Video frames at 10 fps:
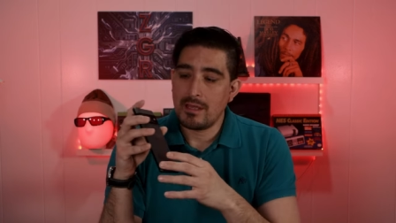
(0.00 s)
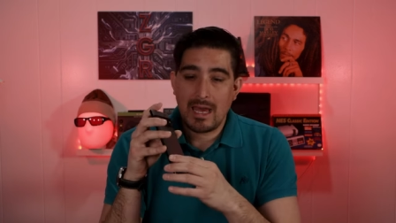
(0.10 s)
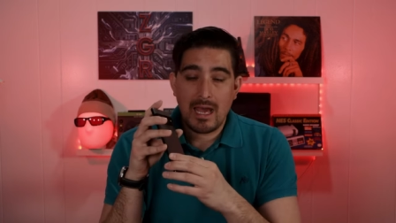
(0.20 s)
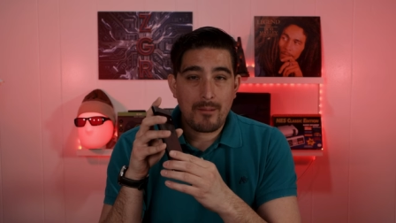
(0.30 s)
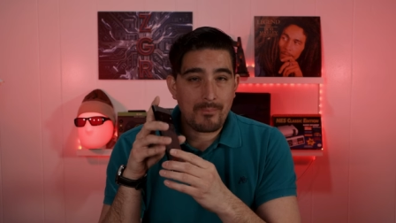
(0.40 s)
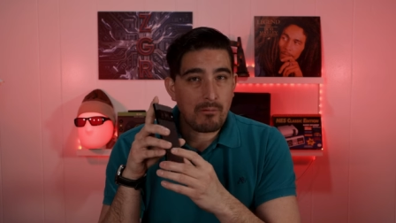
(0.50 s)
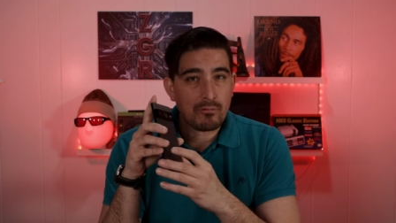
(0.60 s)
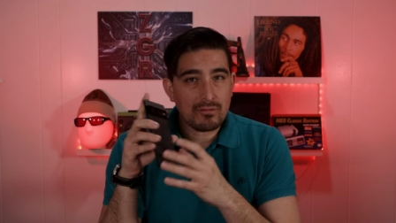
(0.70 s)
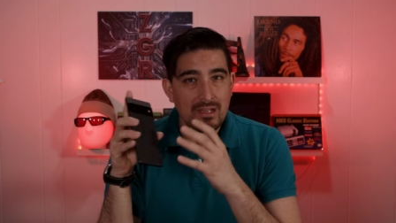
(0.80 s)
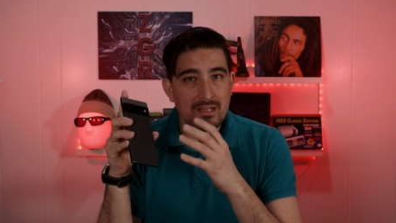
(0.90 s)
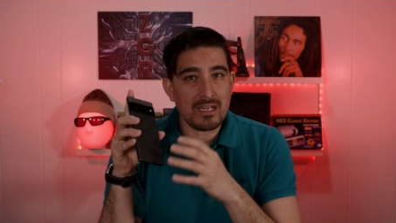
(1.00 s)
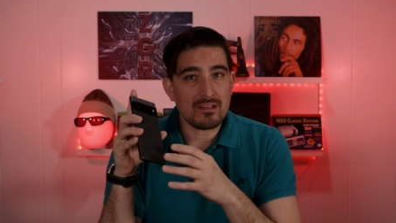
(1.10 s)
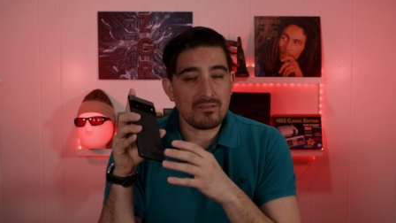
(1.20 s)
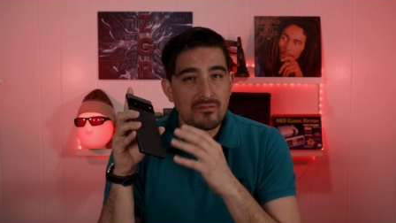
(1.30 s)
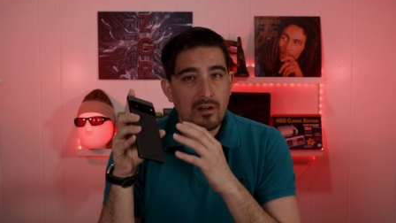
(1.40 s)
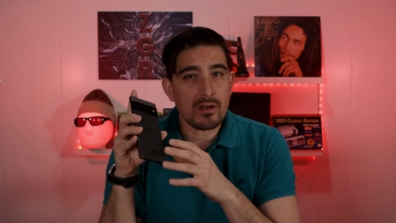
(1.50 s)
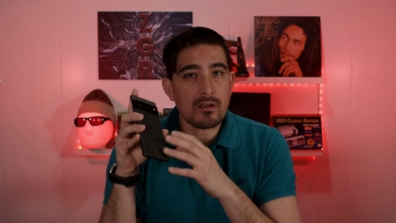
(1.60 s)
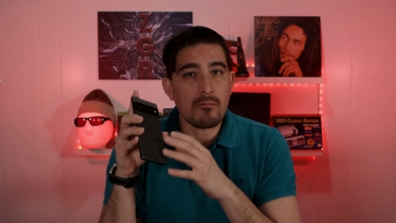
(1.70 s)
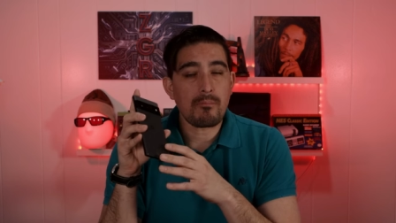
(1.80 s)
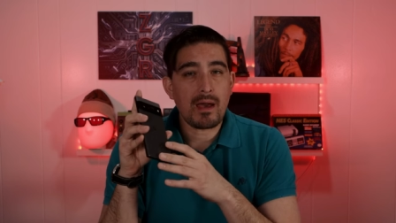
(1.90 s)
Um, I will say that it's very
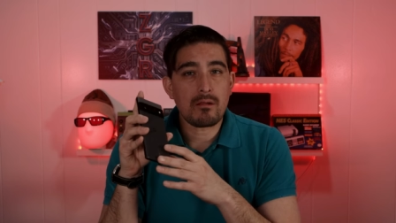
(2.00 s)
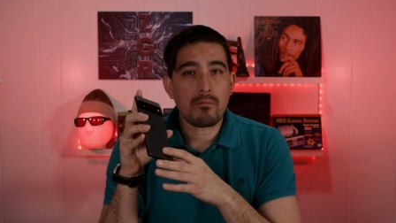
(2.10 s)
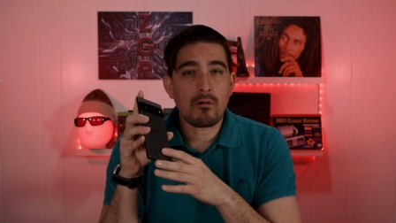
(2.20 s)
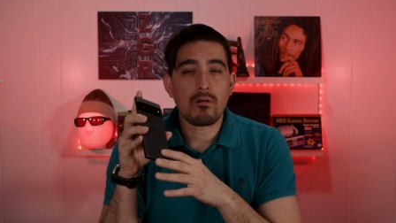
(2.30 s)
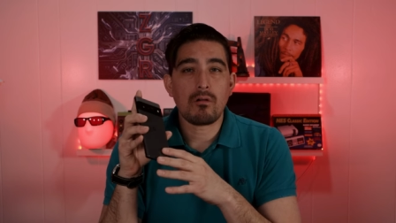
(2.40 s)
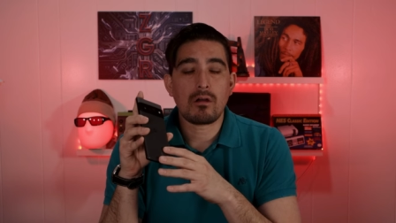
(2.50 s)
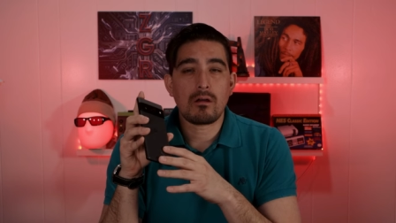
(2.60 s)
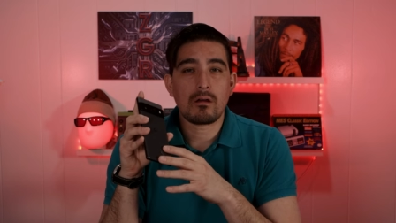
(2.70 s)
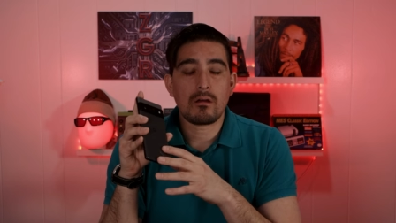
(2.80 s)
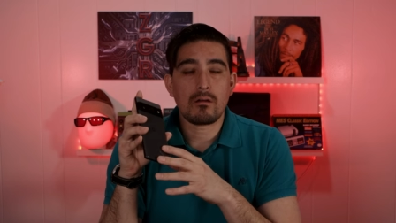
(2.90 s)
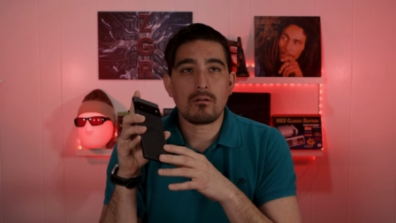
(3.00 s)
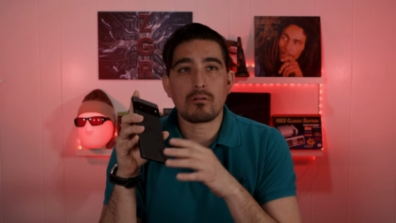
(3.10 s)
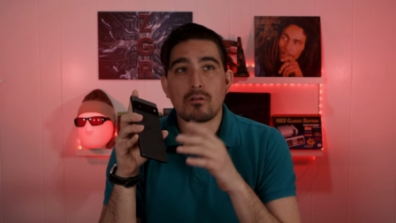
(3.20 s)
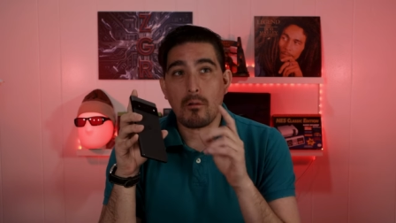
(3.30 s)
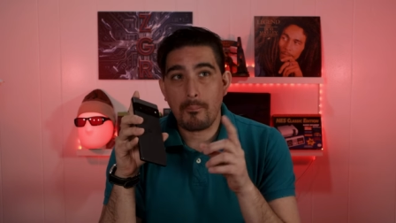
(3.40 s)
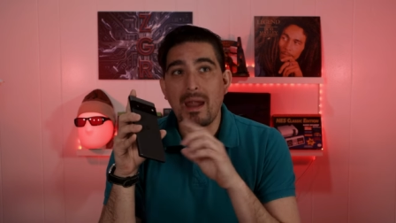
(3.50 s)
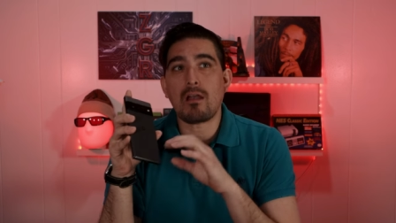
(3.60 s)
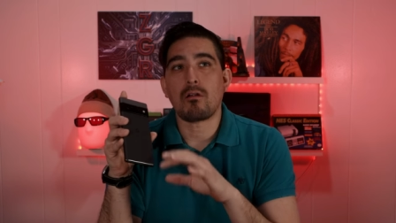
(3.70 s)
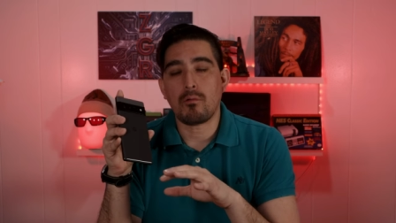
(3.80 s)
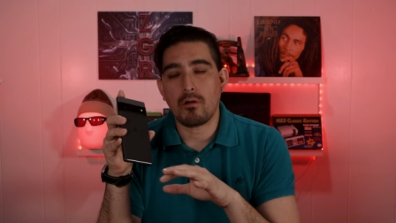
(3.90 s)
compatible uh, or
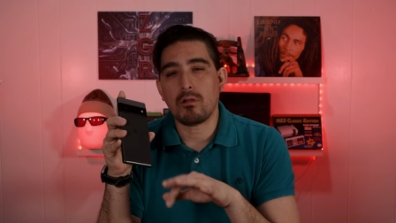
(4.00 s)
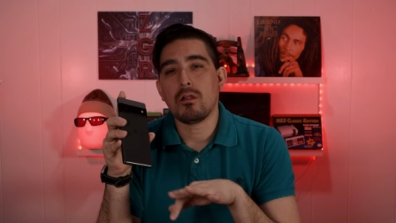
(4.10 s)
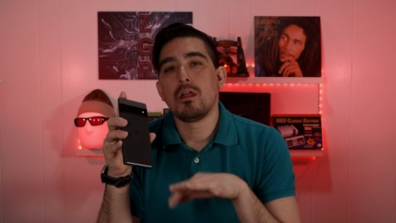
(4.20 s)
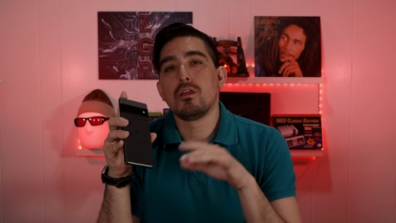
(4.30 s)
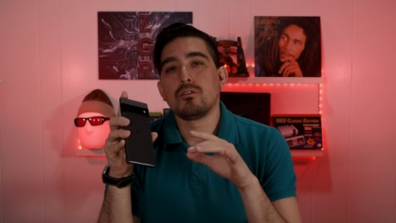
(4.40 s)
comparable